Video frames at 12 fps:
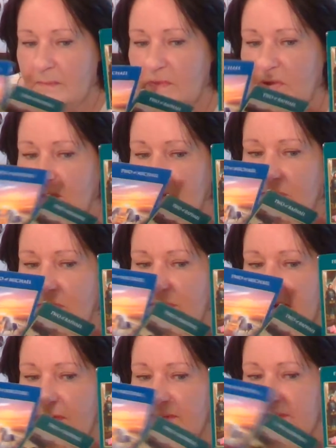you're
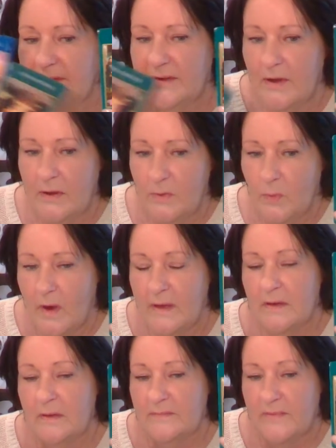going to know
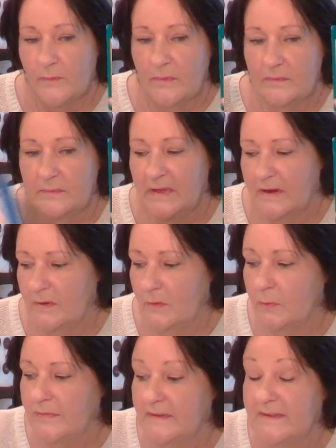why, you know,
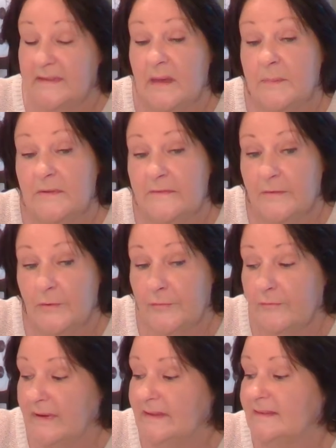all things happen for a
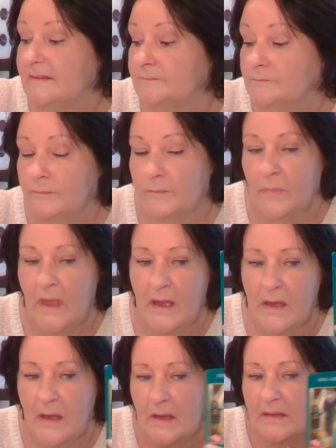reason.
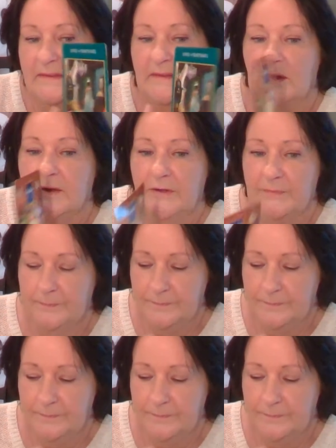So,